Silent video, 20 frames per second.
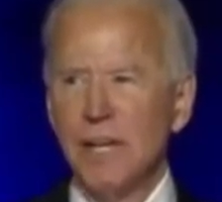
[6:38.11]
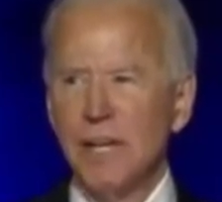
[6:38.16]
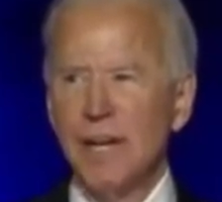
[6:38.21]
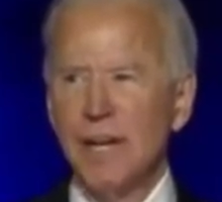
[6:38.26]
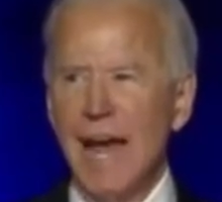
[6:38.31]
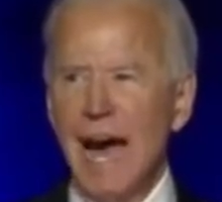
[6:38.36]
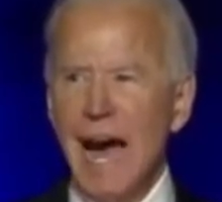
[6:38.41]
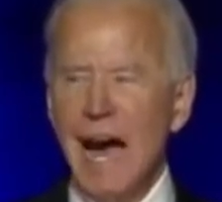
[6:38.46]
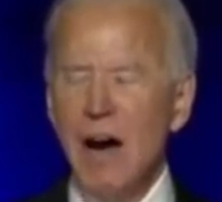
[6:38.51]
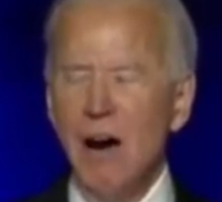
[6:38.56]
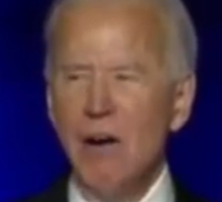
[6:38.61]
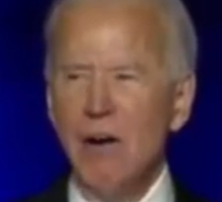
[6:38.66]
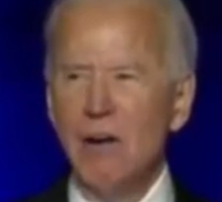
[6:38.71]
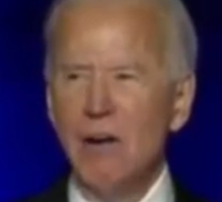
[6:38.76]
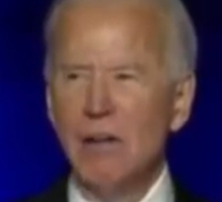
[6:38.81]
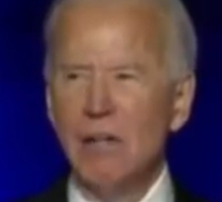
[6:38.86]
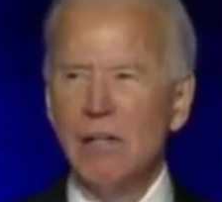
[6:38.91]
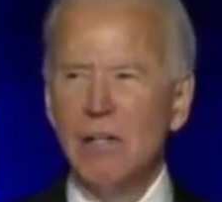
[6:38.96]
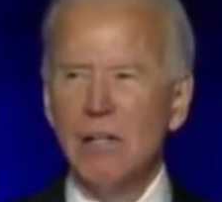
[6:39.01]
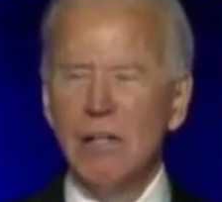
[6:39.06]
And now,
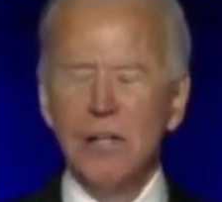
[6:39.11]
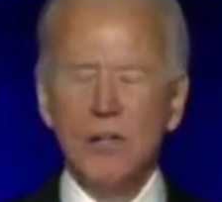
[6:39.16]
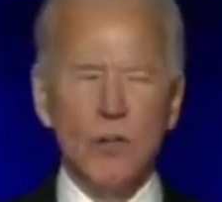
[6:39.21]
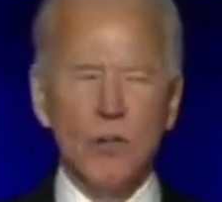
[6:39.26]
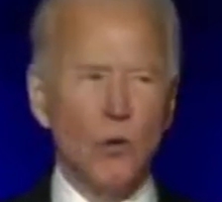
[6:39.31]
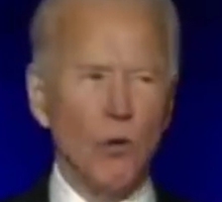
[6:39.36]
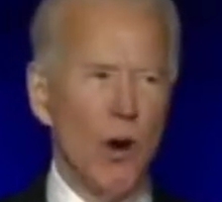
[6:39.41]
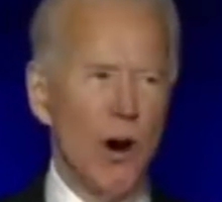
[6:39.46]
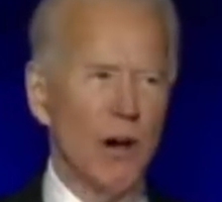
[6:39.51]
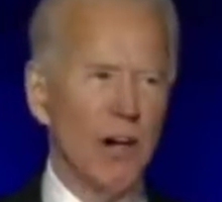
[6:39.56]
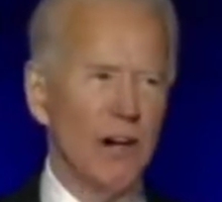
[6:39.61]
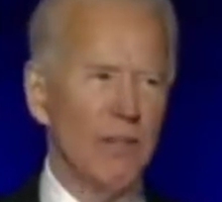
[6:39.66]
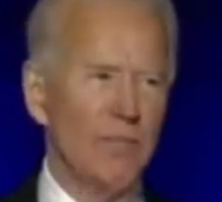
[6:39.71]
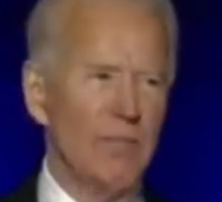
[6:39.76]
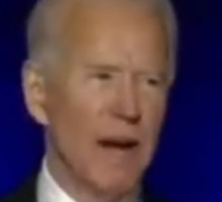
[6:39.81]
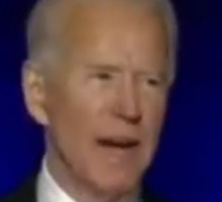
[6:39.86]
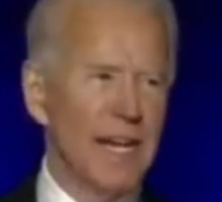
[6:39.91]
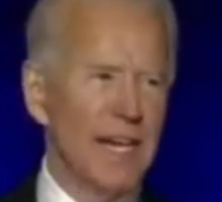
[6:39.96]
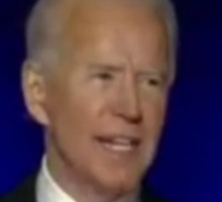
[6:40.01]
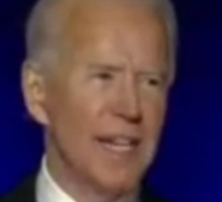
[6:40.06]
the work
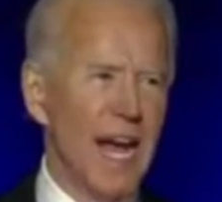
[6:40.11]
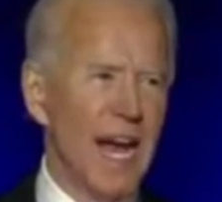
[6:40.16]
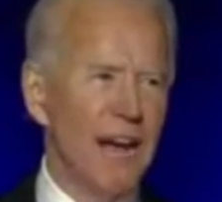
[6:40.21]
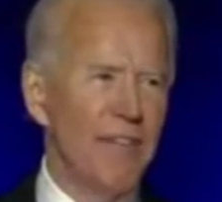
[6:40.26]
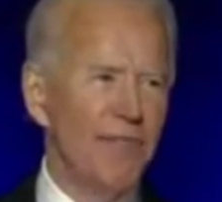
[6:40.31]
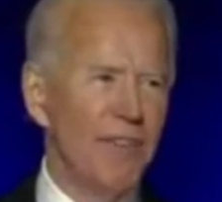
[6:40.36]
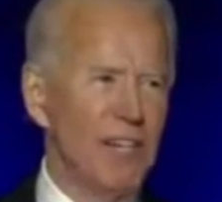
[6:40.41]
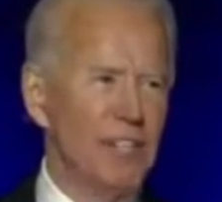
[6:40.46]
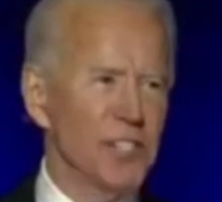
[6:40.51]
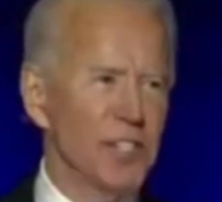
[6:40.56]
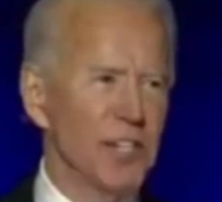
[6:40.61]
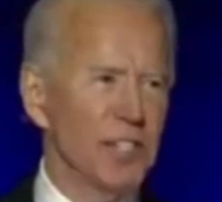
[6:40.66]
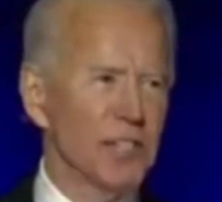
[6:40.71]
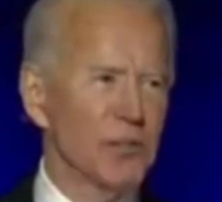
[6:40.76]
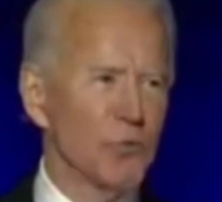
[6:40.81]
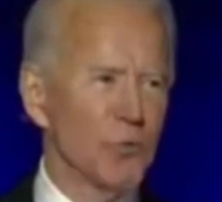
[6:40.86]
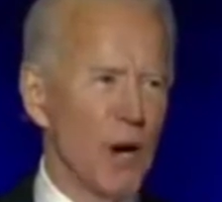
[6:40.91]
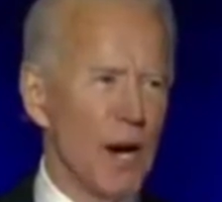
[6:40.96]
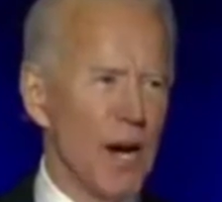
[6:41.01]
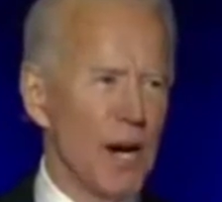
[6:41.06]
of making that vision
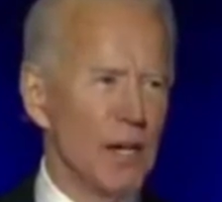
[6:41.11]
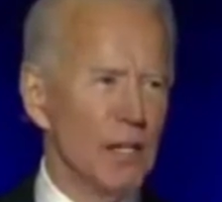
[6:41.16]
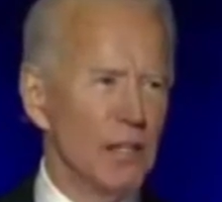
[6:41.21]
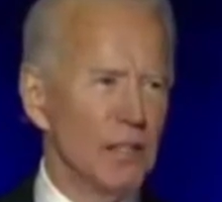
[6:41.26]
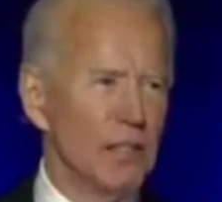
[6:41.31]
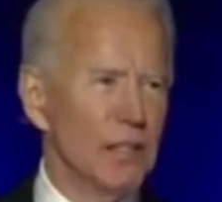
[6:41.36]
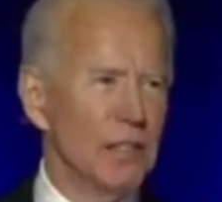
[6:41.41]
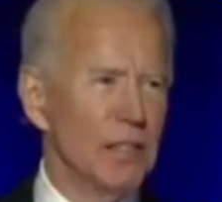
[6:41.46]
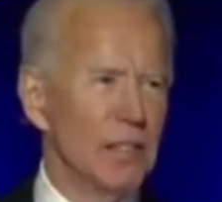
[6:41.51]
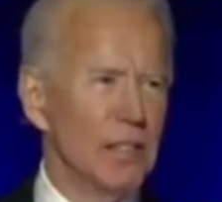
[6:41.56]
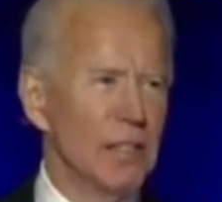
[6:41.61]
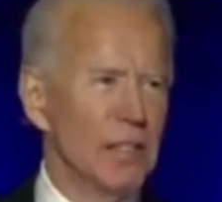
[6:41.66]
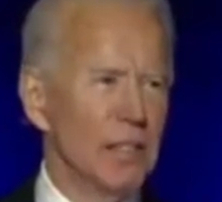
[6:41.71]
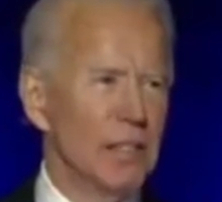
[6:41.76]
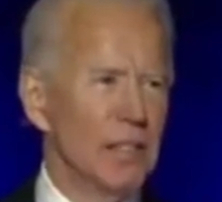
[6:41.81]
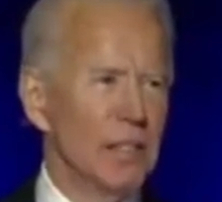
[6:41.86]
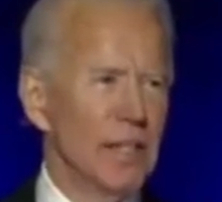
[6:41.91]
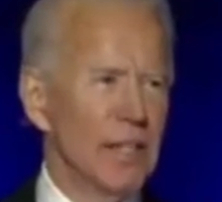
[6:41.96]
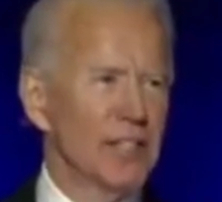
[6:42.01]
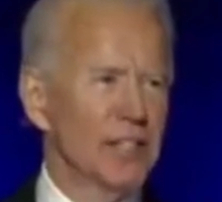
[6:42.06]
is real.
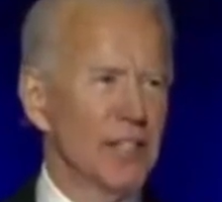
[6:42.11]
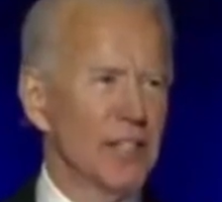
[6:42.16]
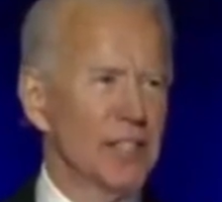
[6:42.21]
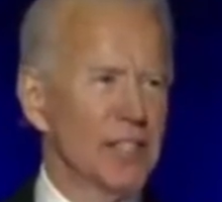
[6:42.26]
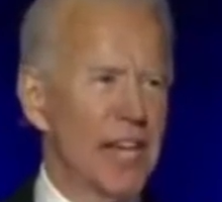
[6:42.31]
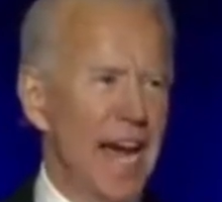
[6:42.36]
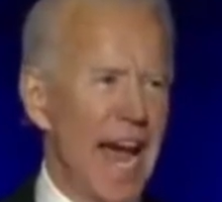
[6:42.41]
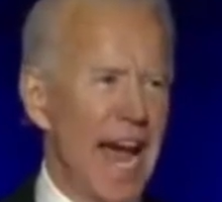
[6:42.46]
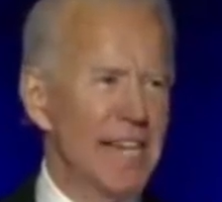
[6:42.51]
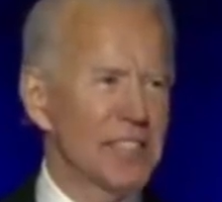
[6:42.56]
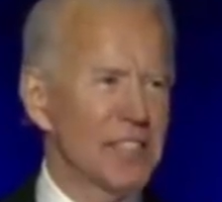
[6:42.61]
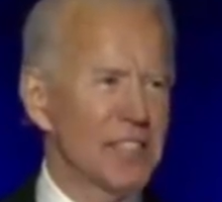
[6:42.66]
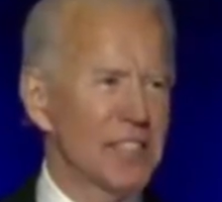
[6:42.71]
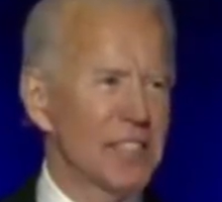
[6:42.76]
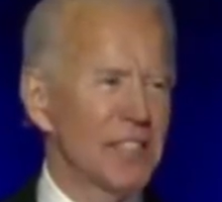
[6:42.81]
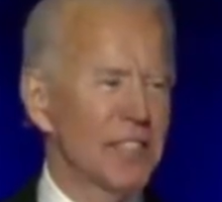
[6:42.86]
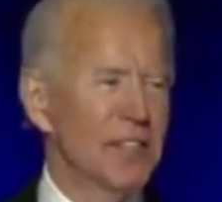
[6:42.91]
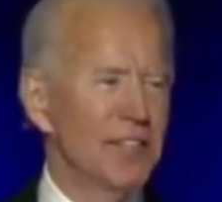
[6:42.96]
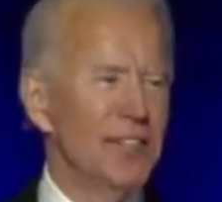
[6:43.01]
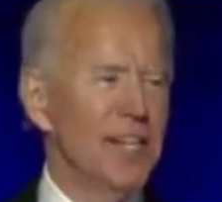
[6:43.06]
It's a task,
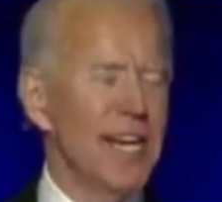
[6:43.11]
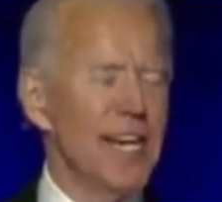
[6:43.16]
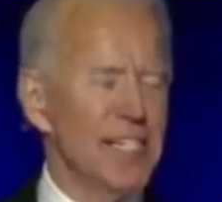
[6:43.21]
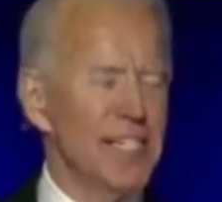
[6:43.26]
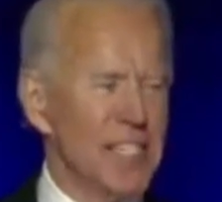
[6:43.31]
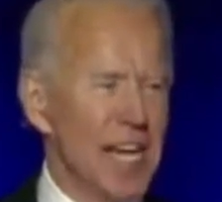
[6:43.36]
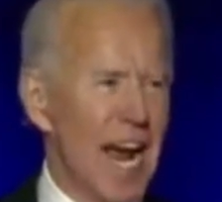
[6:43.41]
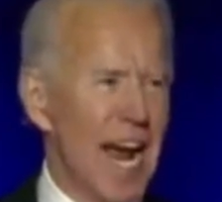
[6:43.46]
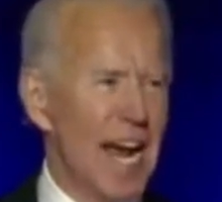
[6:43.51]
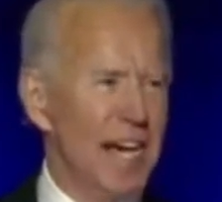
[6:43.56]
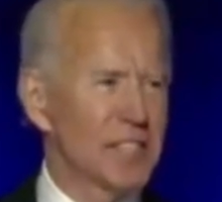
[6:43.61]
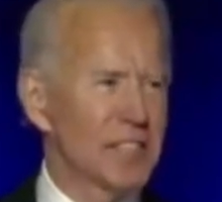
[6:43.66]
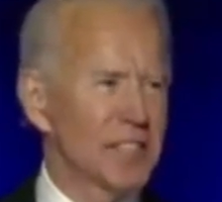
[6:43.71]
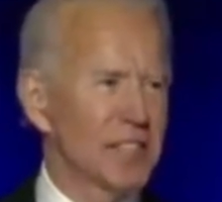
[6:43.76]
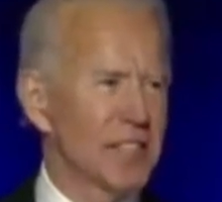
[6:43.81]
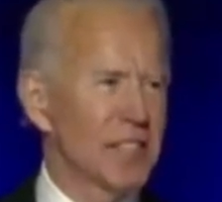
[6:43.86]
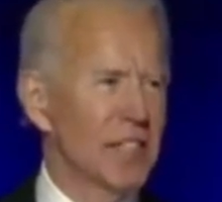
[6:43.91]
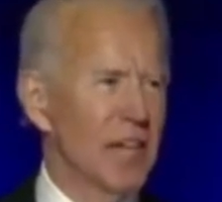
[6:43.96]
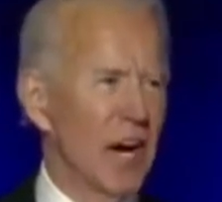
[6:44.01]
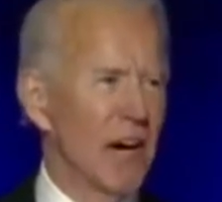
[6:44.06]
the
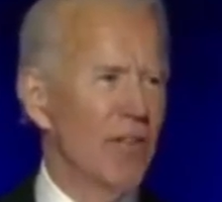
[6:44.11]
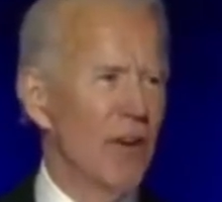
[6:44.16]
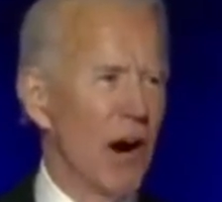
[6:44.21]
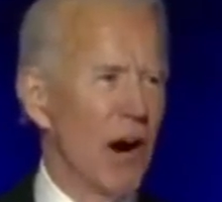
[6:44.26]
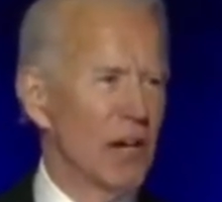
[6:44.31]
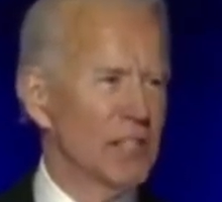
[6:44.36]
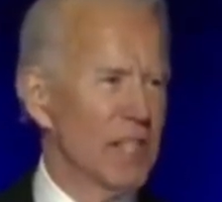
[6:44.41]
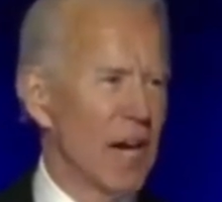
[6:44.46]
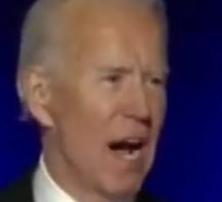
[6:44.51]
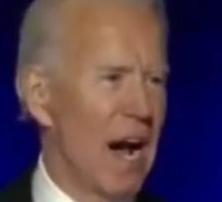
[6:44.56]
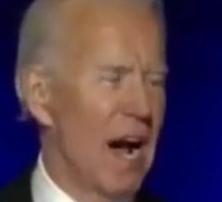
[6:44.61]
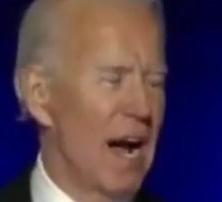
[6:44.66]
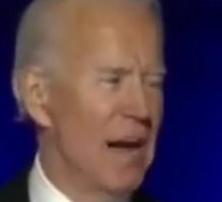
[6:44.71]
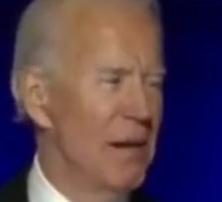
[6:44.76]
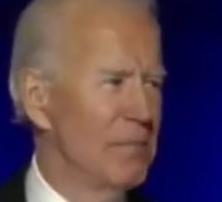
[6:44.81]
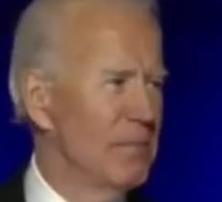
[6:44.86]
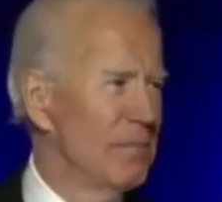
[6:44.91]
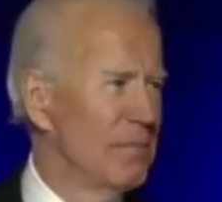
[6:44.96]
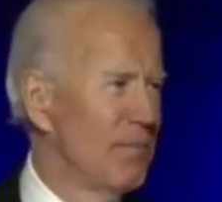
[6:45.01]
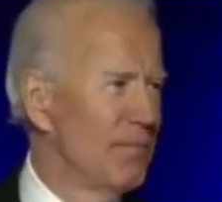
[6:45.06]
task of our
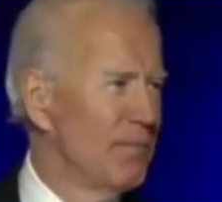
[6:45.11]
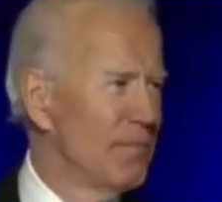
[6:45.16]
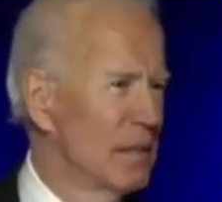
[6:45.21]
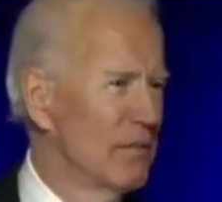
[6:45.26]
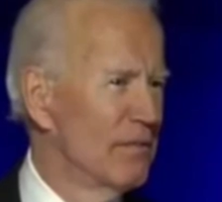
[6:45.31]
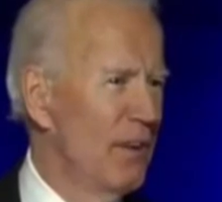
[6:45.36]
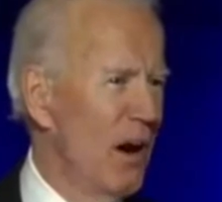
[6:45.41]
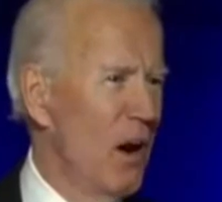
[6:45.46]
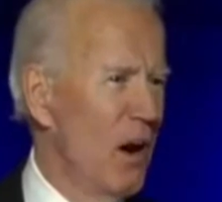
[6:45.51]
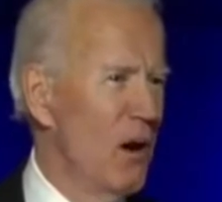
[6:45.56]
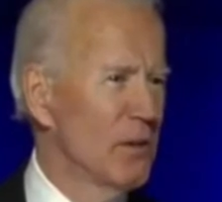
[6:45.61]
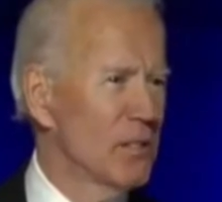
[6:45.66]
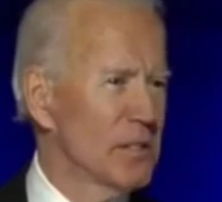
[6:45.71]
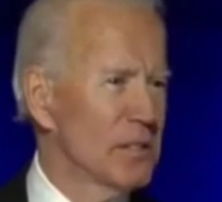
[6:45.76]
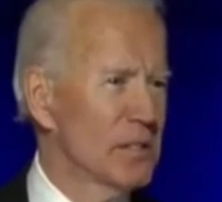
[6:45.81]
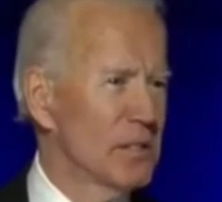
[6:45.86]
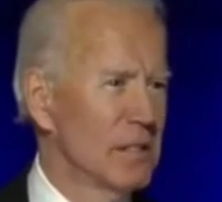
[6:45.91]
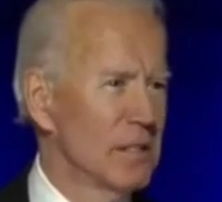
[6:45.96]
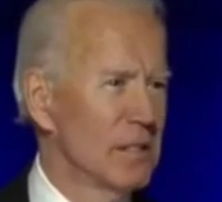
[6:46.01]
time. Folks,